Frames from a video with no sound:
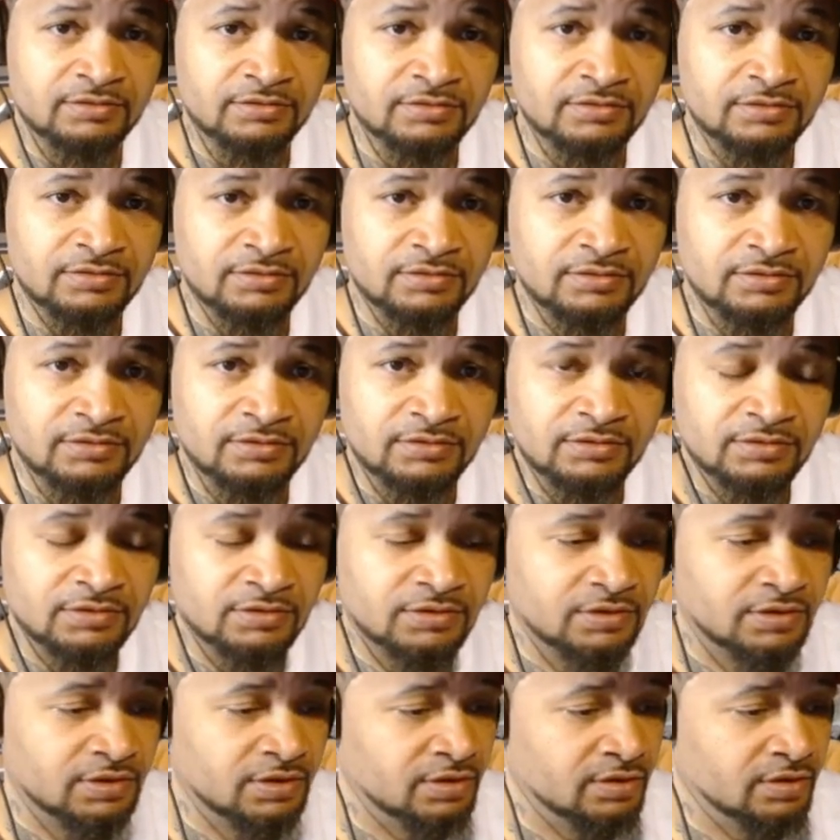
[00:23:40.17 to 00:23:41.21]

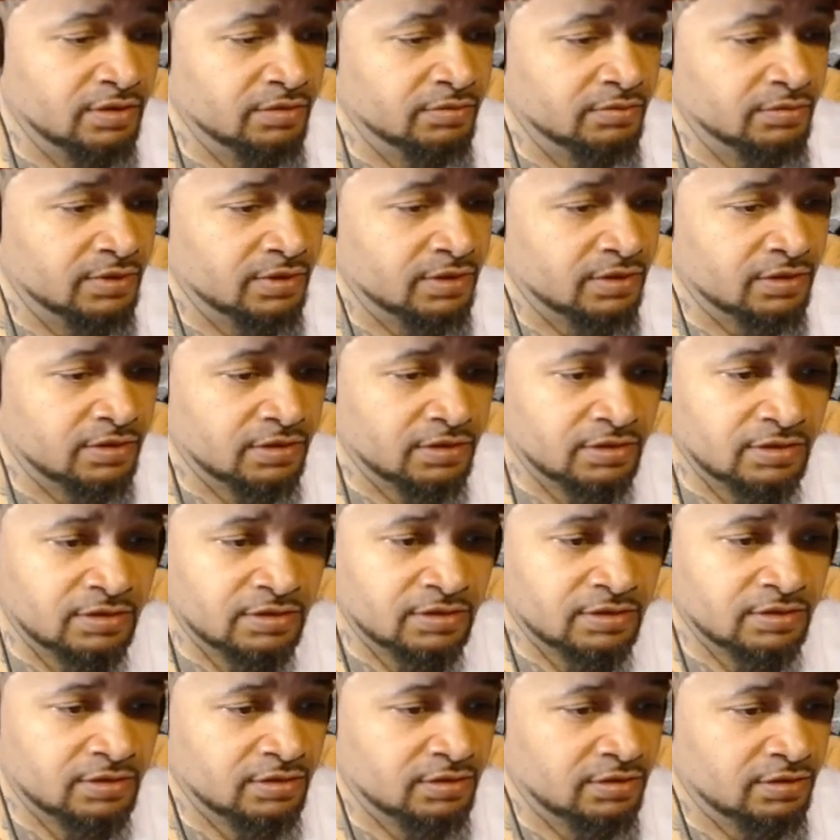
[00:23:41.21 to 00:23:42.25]

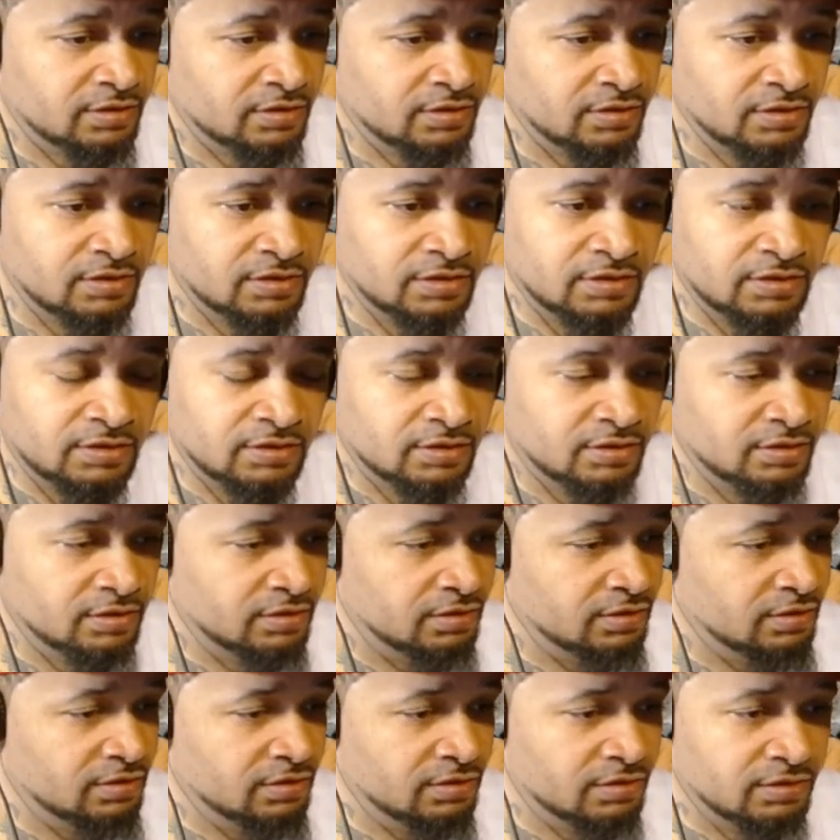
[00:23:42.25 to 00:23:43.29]

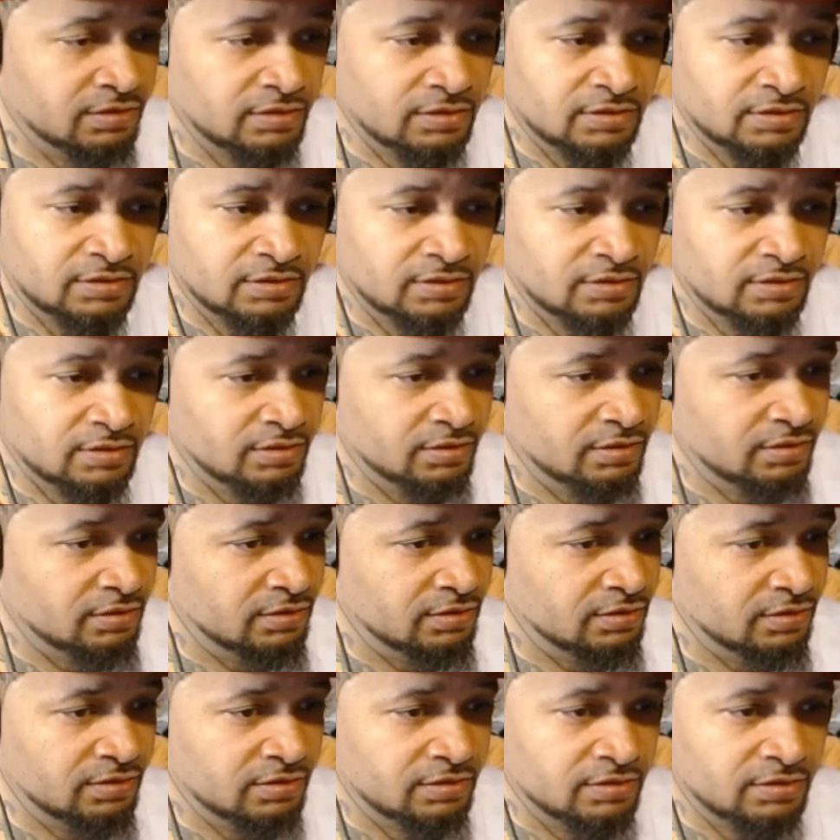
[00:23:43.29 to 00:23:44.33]

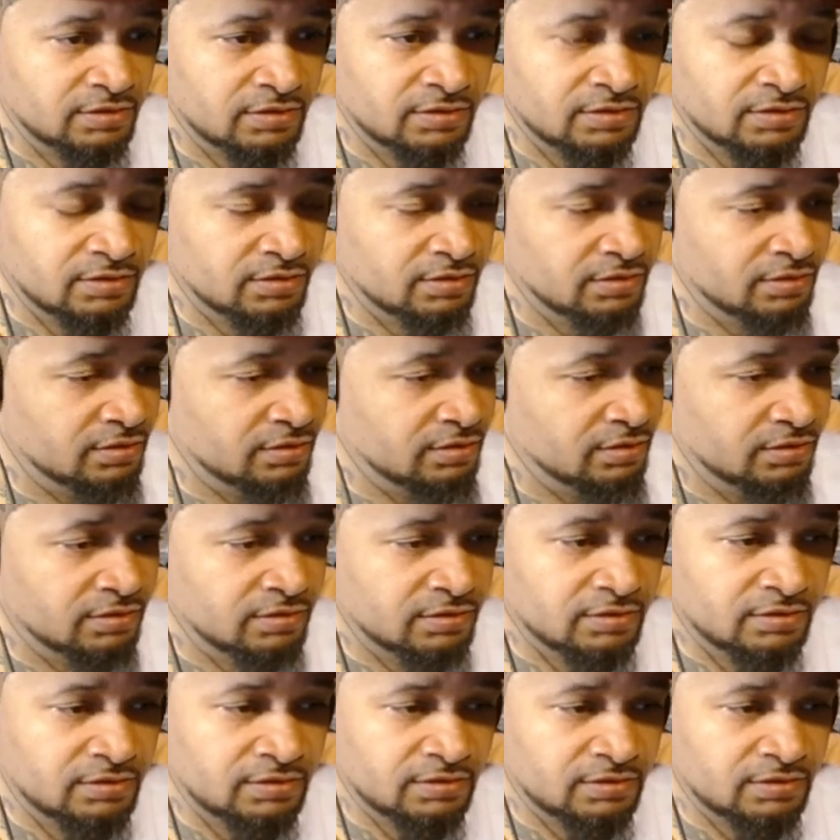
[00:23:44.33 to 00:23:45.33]
No one is speaking in this clip.